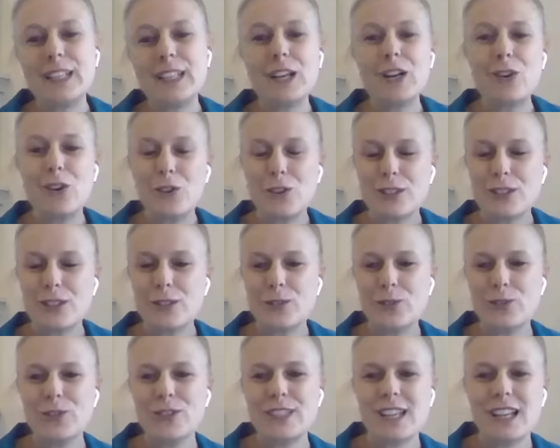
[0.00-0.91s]
Nicole, it's
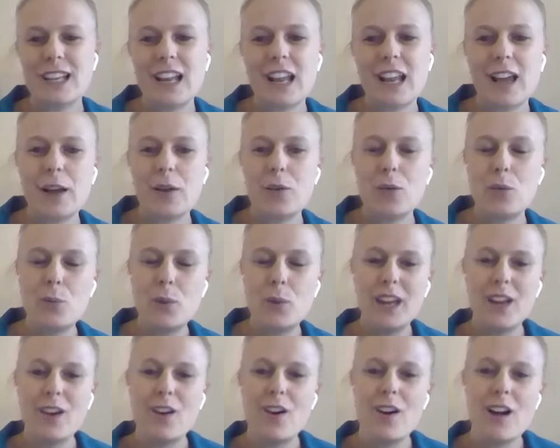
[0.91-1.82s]
also like
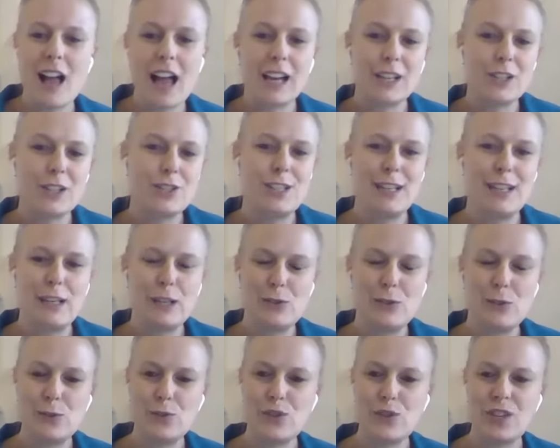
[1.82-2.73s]
we are actually
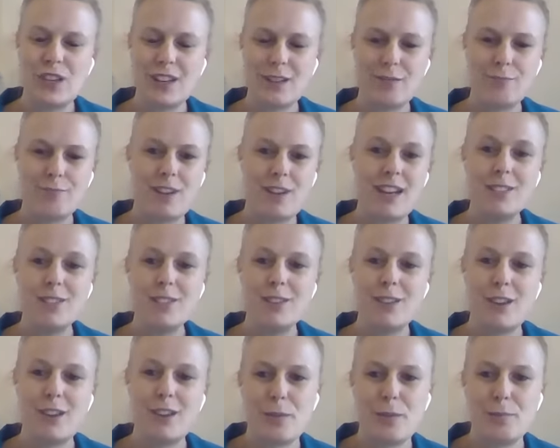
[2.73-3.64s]
launching a
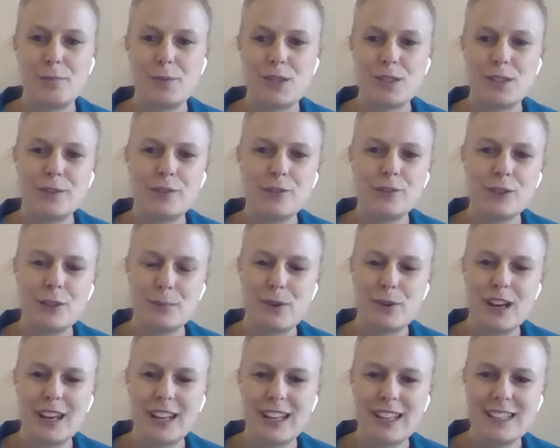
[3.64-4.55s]
rental option for the
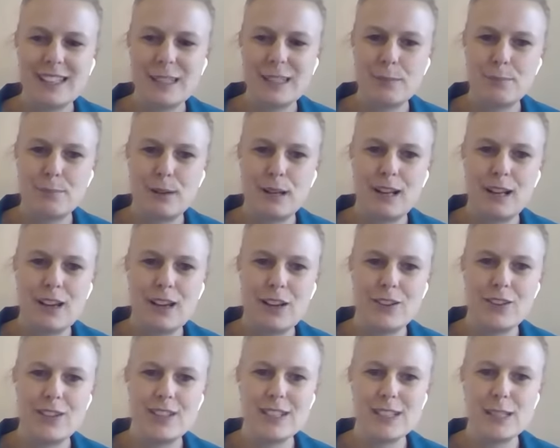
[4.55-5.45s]
pregnancy
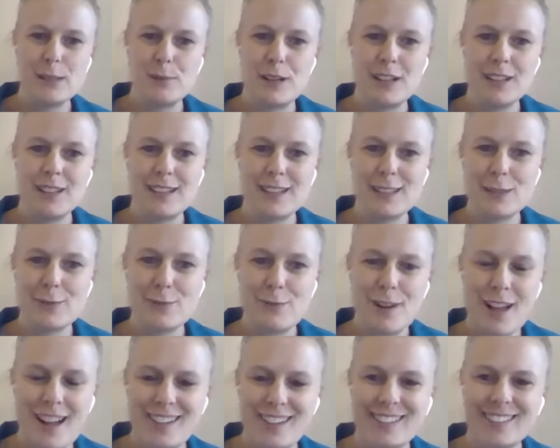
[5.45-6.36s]
pillow this month as
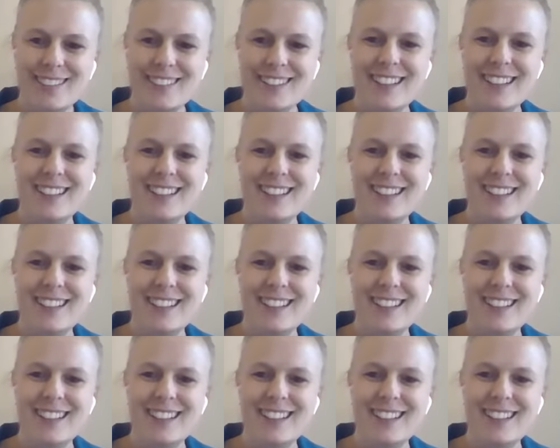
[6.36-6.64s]
well.